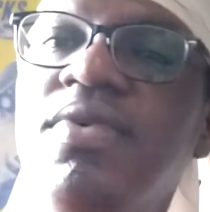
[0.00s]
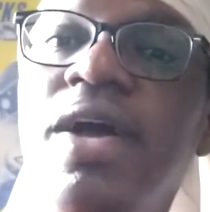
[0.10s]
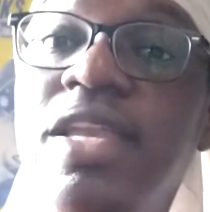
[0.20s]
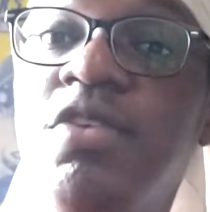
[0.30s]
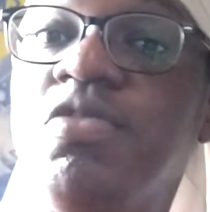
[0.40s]

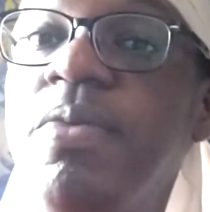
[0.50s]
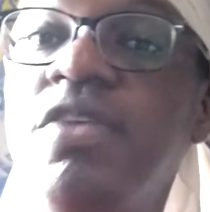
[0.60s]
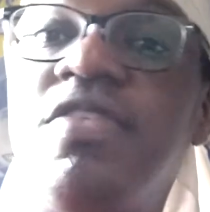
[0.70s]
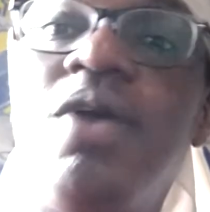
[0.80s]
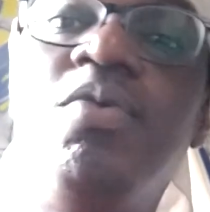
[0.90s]
in their
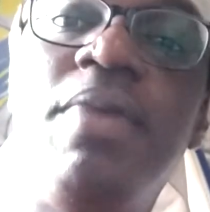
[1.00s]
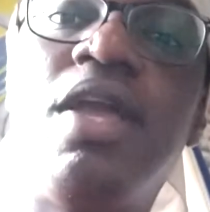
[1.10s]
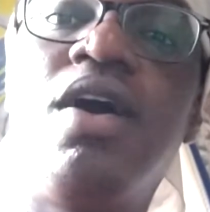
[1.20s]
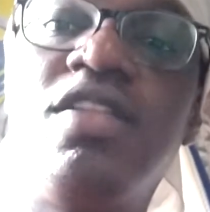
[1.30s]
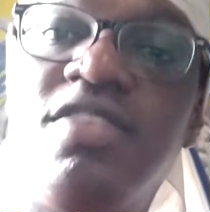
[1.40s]
spare time will
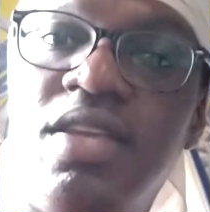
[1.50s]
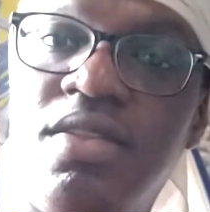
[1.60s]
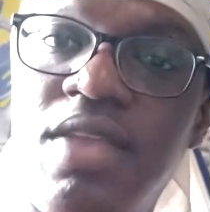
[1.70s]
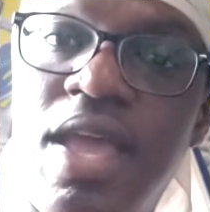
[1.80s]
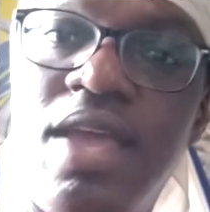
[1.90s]
make content
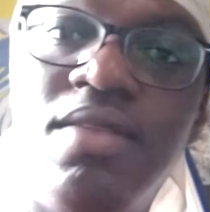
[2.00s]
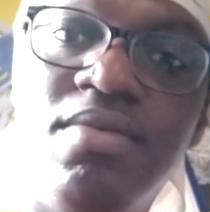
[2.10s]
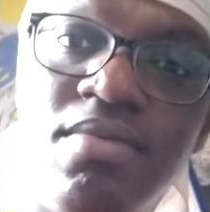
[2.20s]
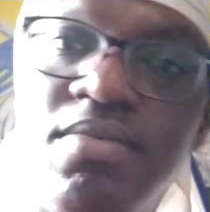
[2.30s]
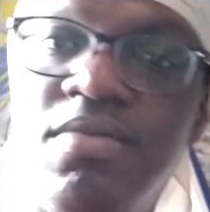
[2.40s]
and